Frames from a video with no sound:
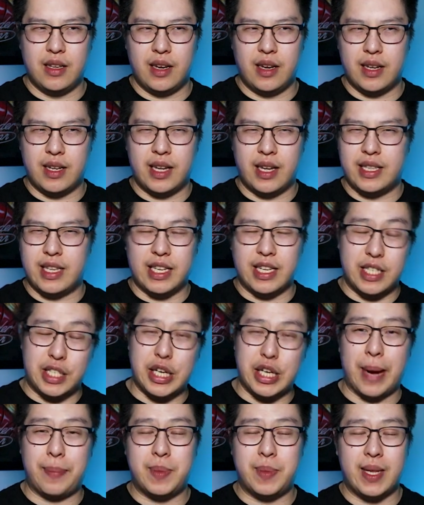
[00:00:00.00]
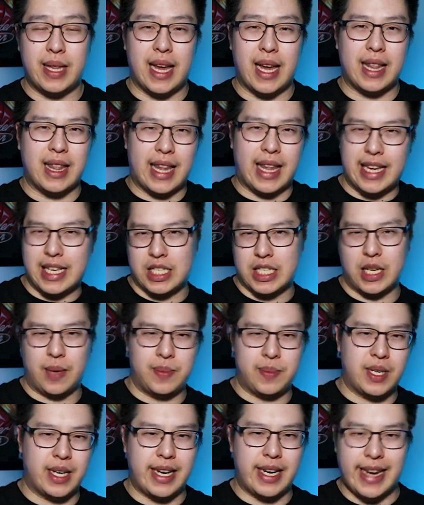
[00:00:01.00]
a, a chapter that links
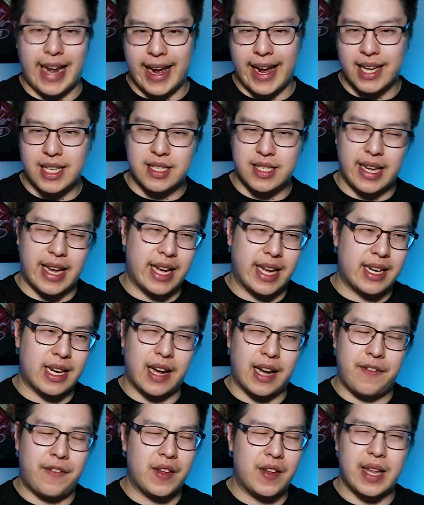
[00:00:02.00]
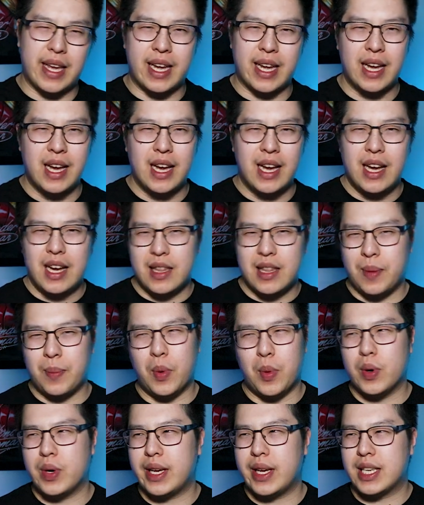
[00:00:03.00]
up to the next, and I feel like the
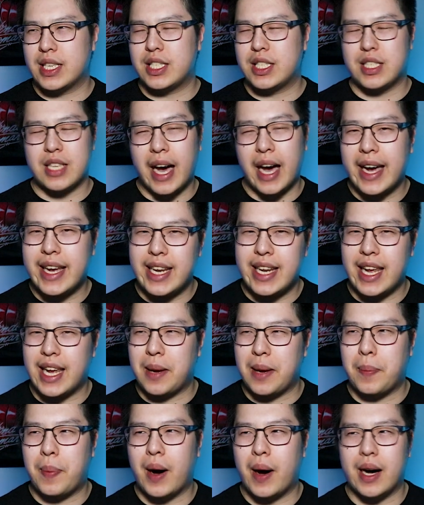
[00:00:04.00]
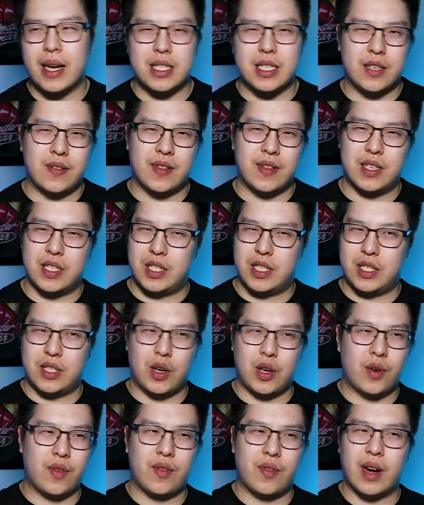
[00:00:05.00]
more exciting parts of this
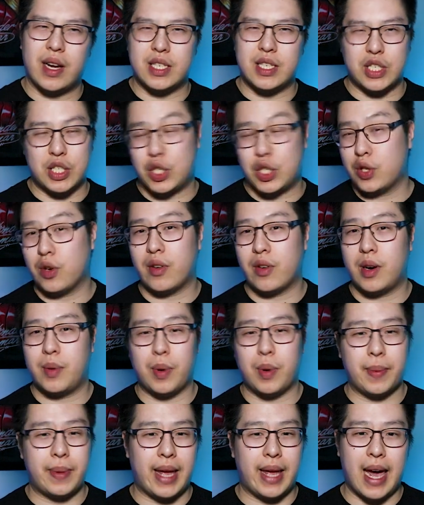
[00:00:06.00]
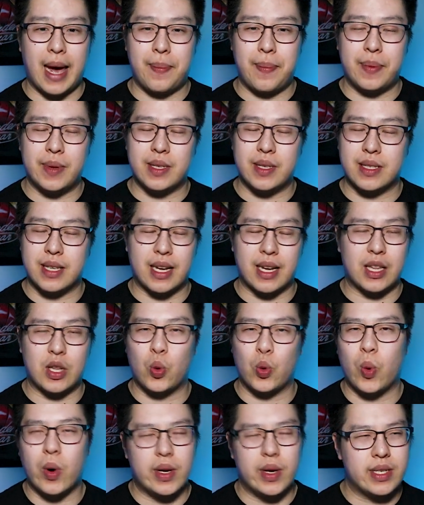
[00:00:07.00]
overarching story probably happens like
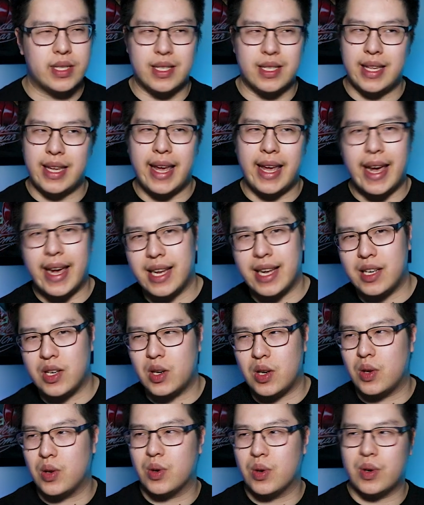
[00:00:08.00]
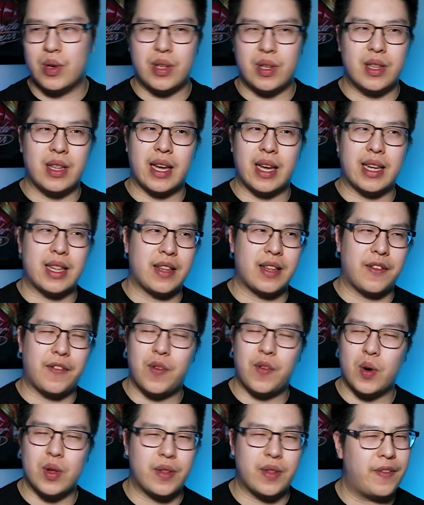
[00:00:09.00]
towards the end, or like the
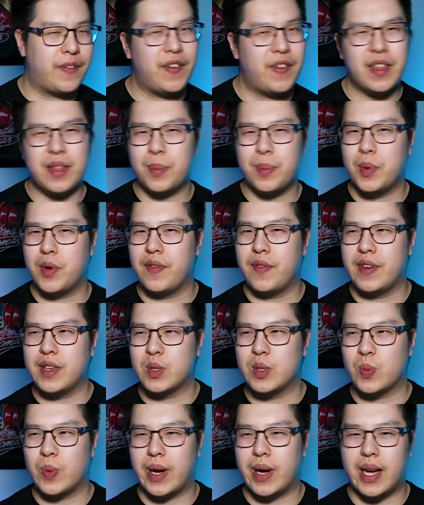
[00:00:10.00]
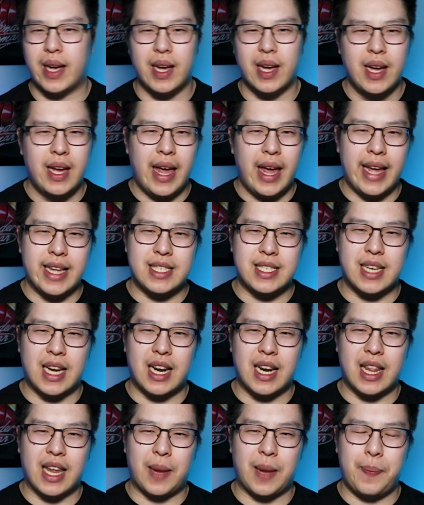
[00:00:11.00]
fourth and fifth movies, where it's
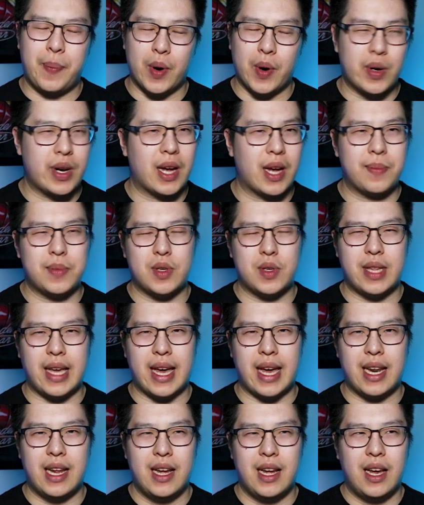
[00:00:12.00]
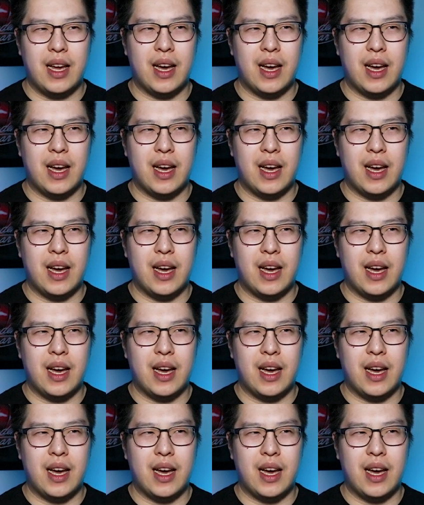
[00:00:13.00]
kind of like building up to that